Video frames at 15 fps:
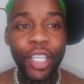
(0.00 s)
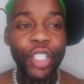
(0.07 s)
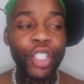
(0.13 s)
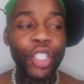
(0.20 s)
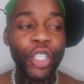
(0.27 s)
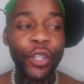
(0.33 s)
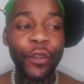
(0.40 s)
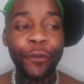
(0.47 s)

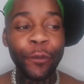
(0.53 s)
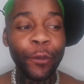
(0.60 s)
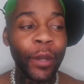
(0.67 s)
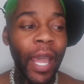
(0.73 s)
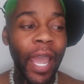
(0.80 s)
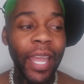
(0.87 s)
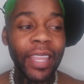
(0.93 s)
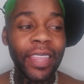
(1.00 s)
do you feel
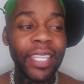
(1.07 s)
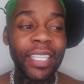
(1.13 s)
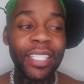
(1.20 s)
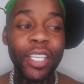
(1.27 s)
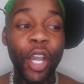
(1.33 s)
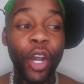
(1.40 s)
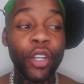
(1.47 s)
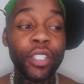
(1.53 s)
like these
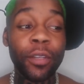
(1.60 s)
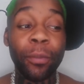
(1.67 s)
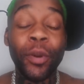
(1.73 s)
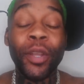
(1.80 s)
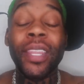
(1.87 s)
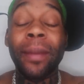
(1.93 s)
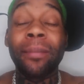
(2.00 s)
girls put